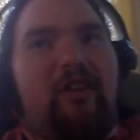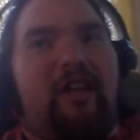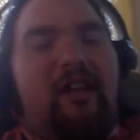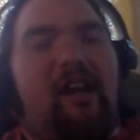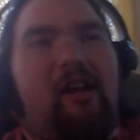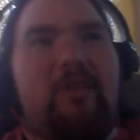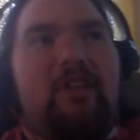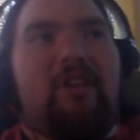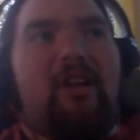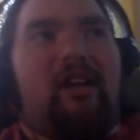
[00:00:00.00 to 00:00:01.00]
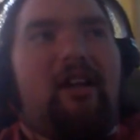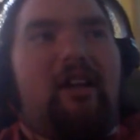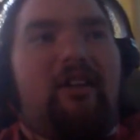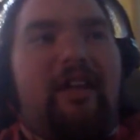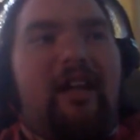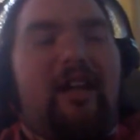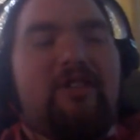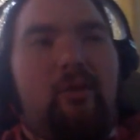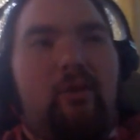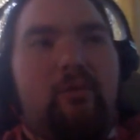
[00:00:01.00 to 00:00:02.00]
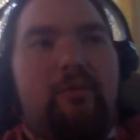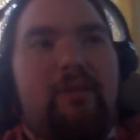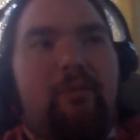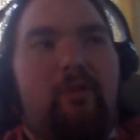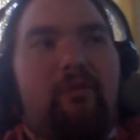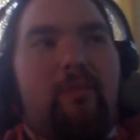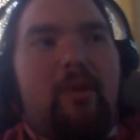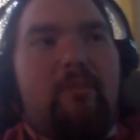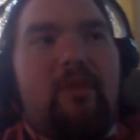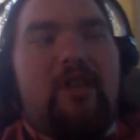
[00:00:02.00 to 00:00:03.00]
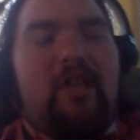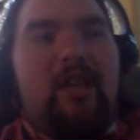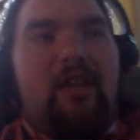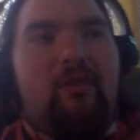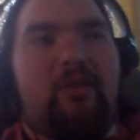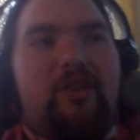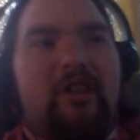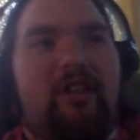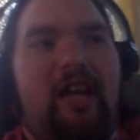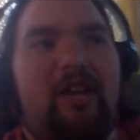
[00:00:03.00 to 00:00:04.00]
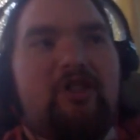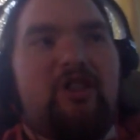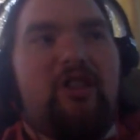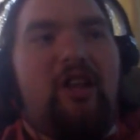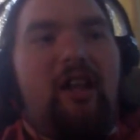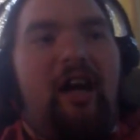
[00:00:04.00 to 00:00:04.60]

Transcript: Like, I mean, like I told people from the beginning with the election,